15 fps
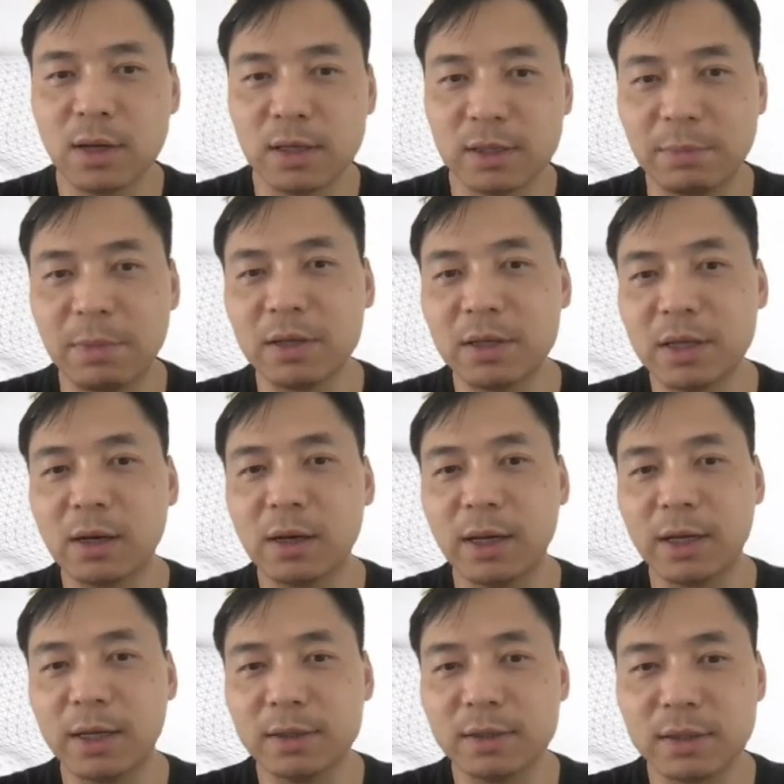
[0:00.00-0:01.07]

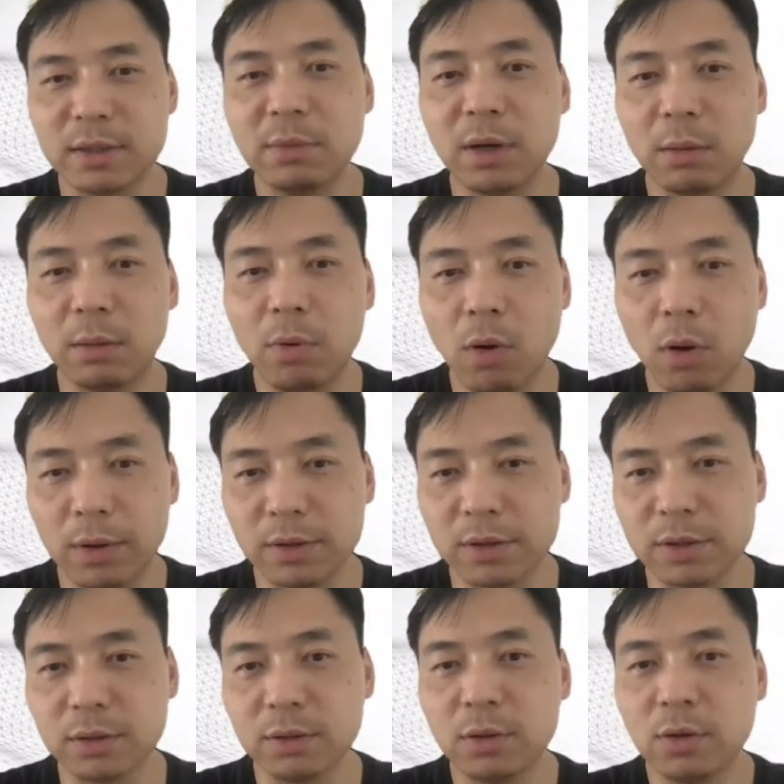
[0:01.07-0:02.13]
semantically similar
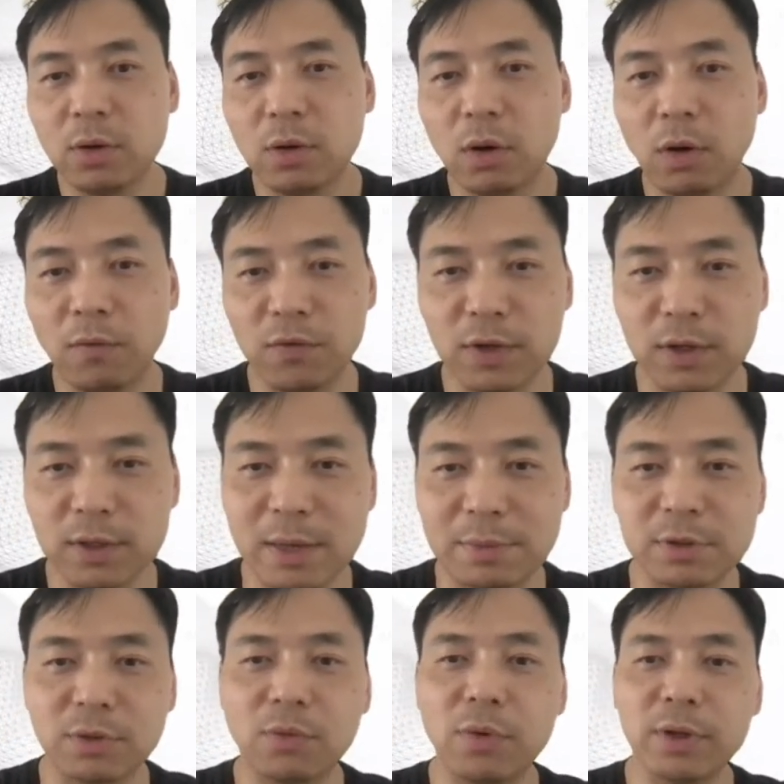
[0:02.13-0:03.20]
points of the
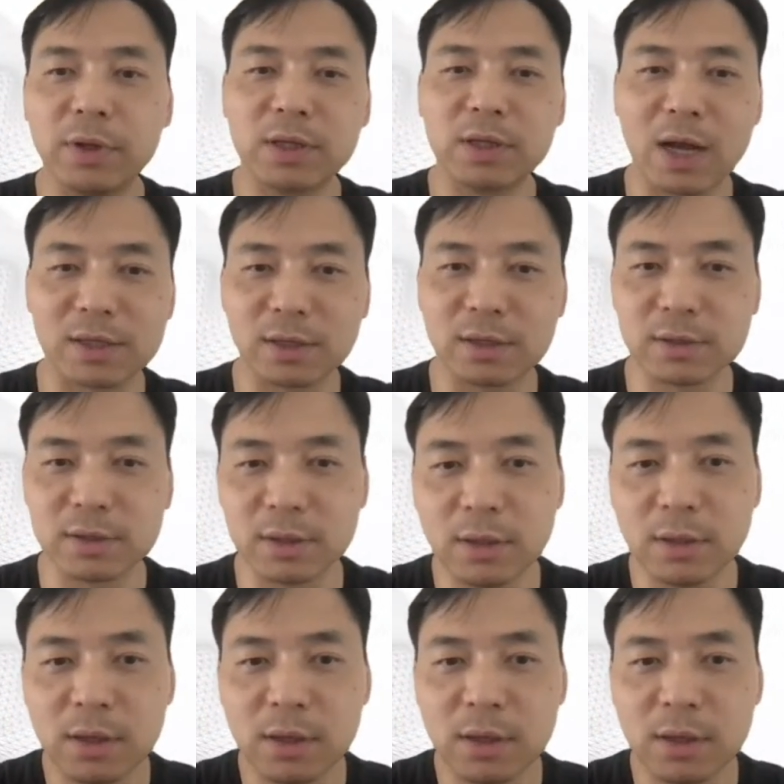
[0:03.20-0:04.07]
subsequent tasks